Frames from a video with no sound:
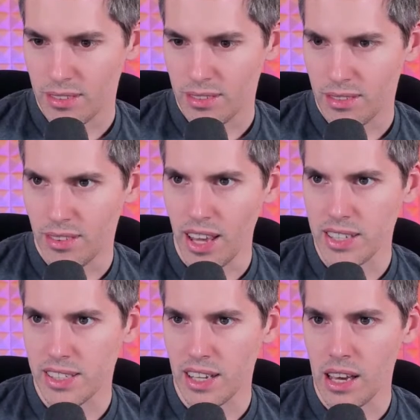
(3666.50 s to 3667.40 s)

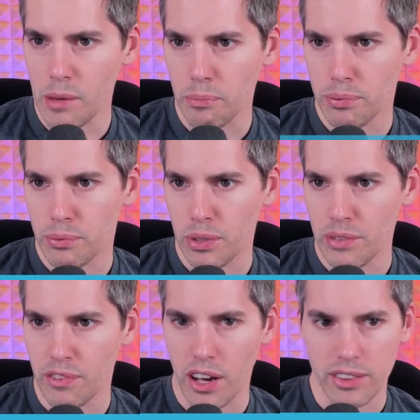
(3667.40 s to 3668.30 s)
Next up,
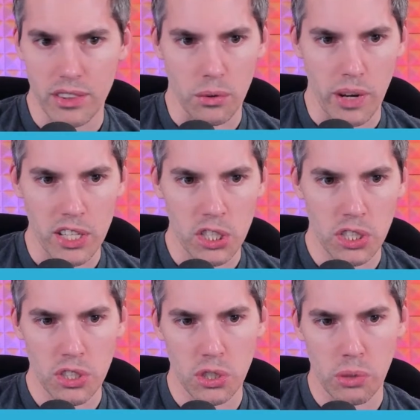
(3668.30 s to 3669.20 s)
we've got the
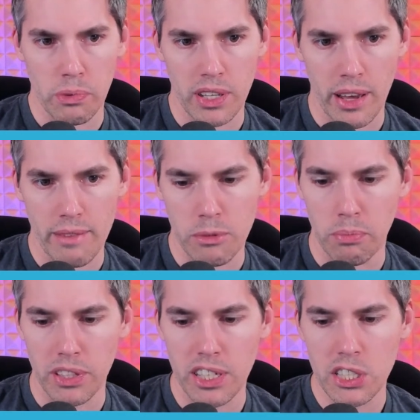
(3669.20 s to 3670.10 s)
Restian Serpentine's
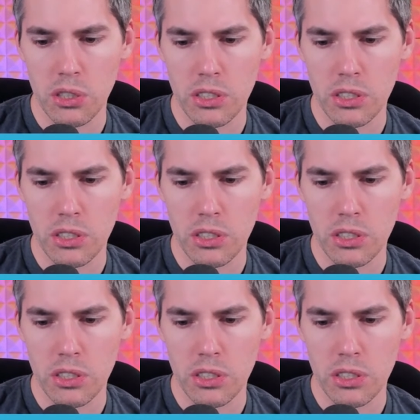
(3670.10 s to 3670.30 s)
Blizzard